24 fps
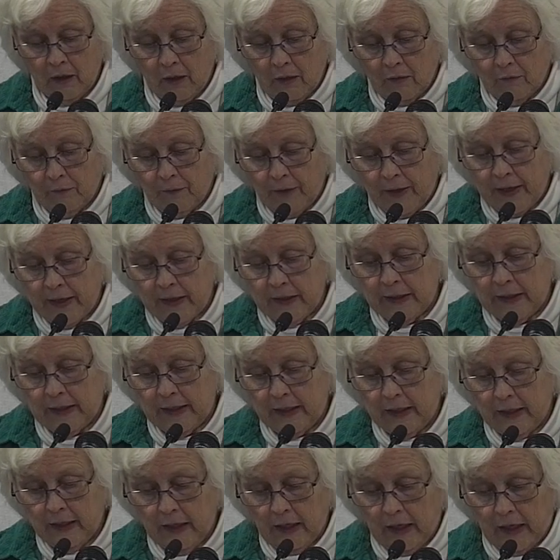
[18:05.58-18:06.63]

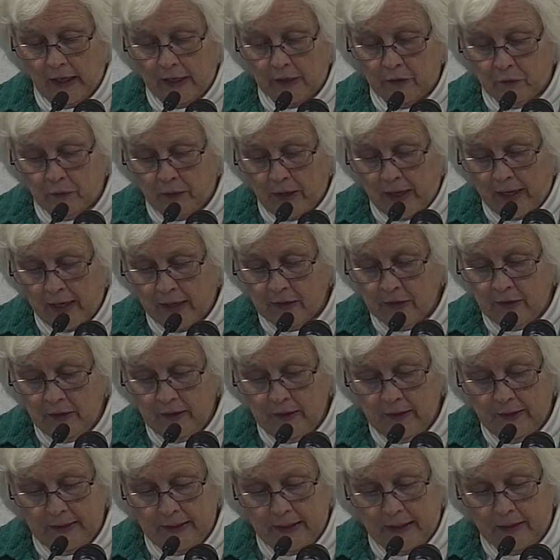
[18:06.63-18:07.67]
Finally, I dragged
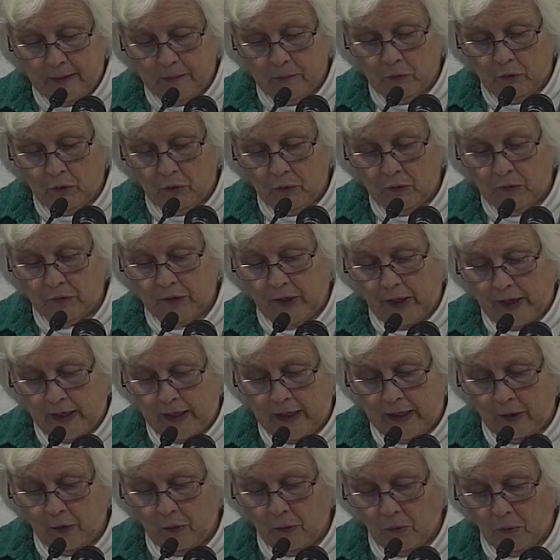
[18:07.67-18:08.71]
him to his
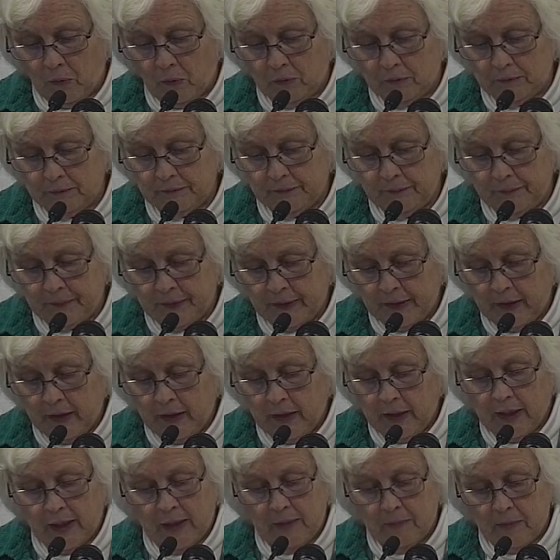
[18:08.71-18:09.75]
hidey hole.
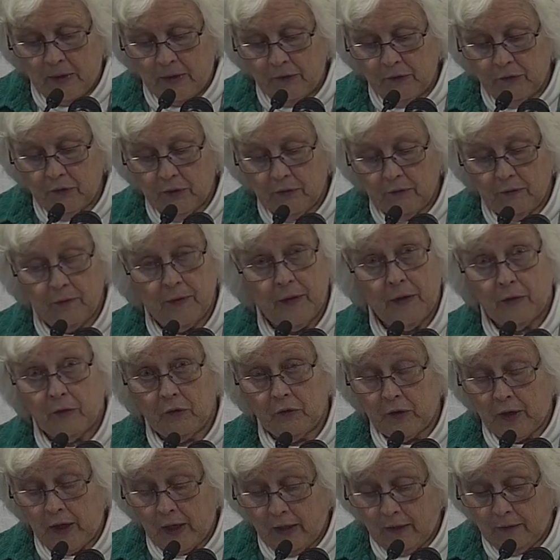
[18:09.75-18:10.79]
He must have felt
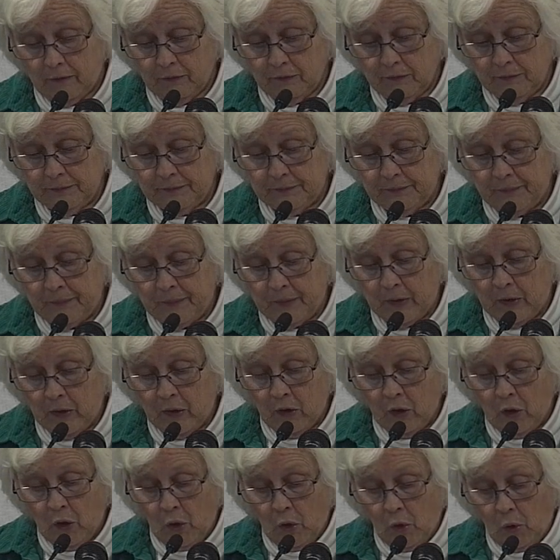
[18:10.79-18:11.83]
safe,
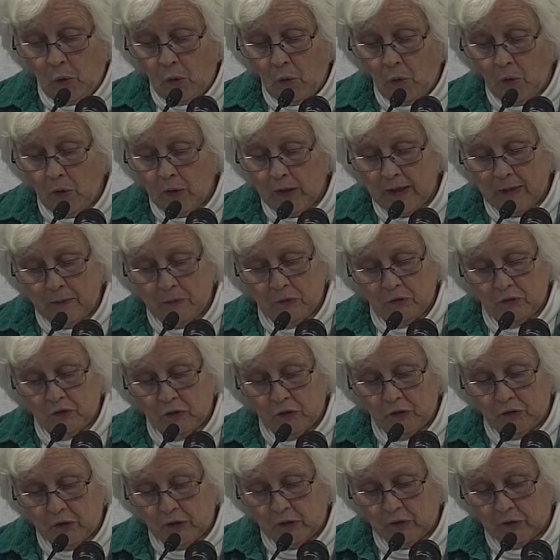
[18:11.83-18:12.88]
or he was
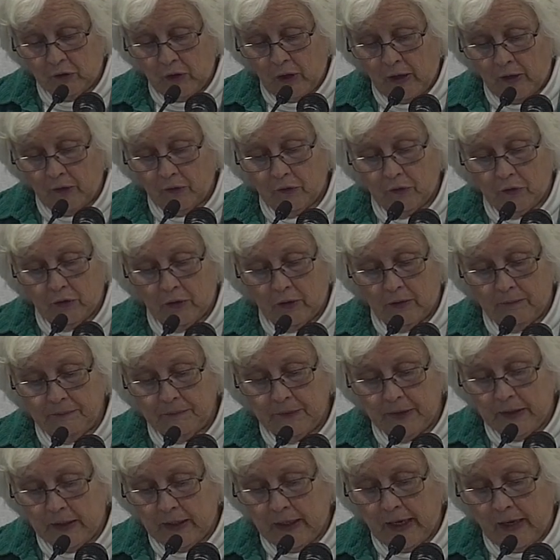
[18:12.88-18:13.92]
just exhausted.
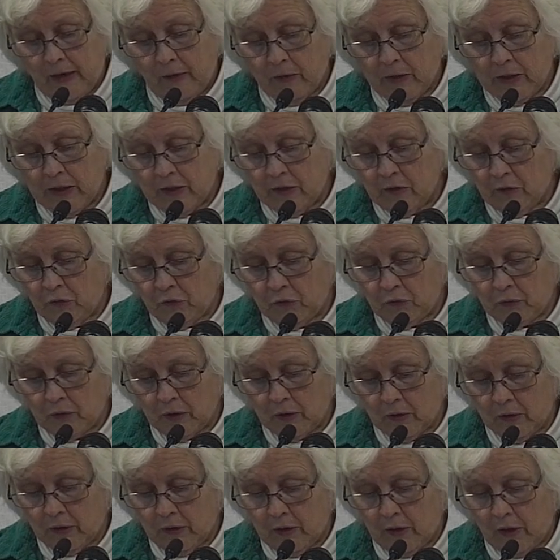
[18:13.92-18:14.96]
Anyhow, he didn't
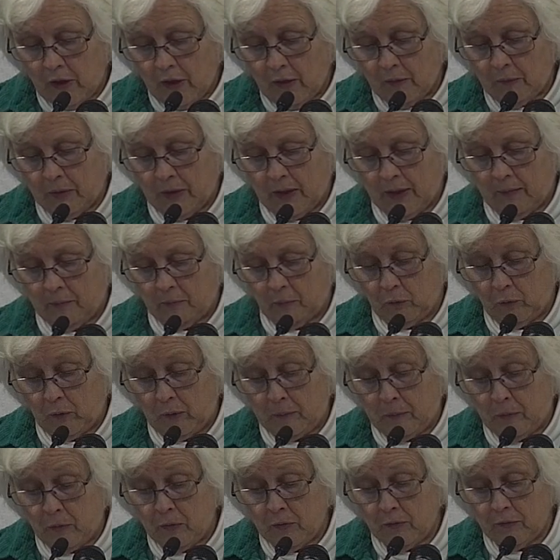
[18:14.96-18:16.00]
struggle at all when I
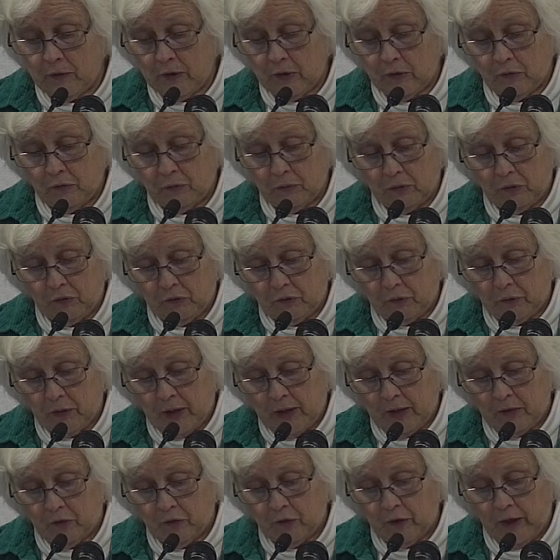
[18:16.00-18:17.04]
removed his
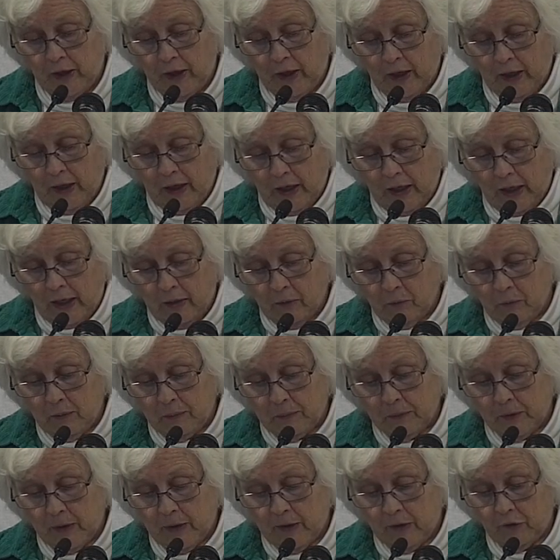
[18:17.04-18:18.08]
restraints and
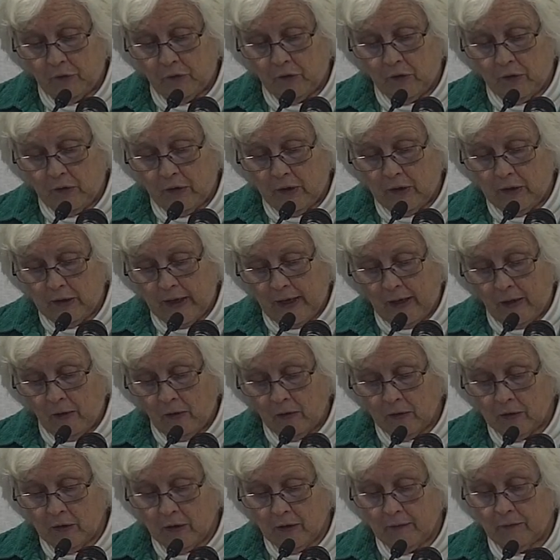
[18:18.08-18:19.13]
replaced the
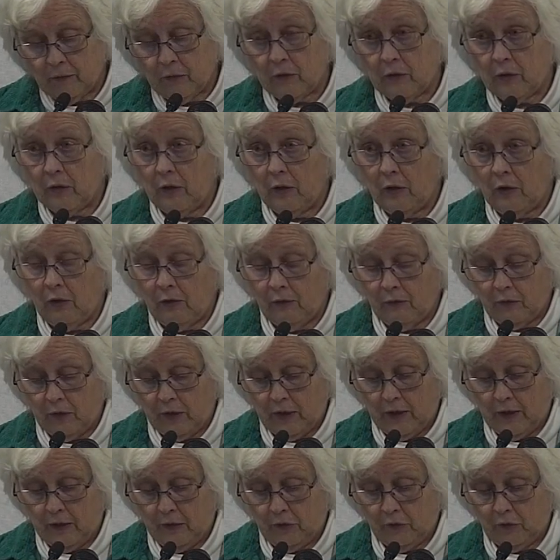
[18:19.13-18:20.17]
towel cover over
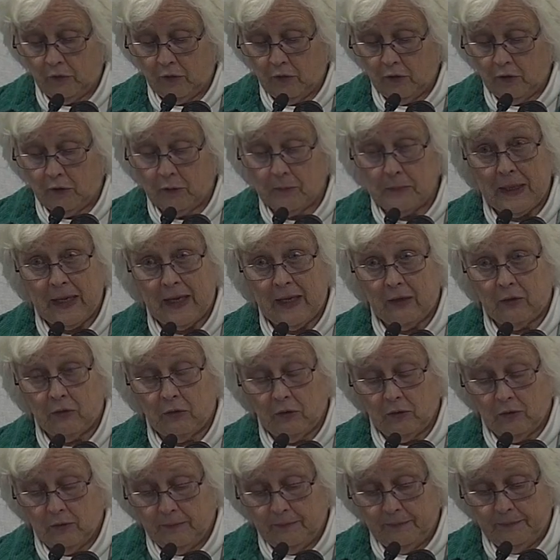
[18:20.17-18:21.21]
his
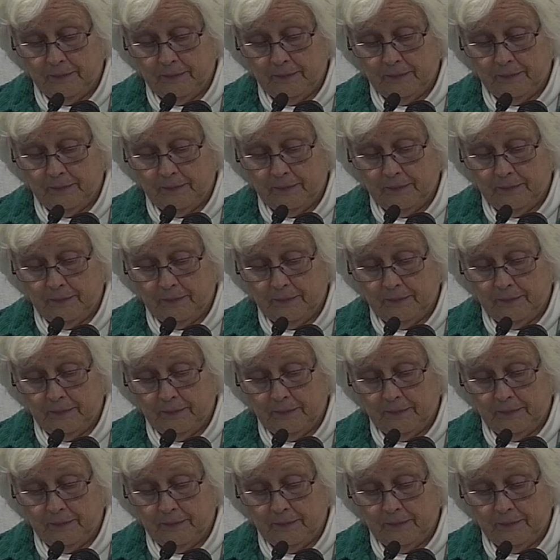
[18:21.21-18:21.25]
space.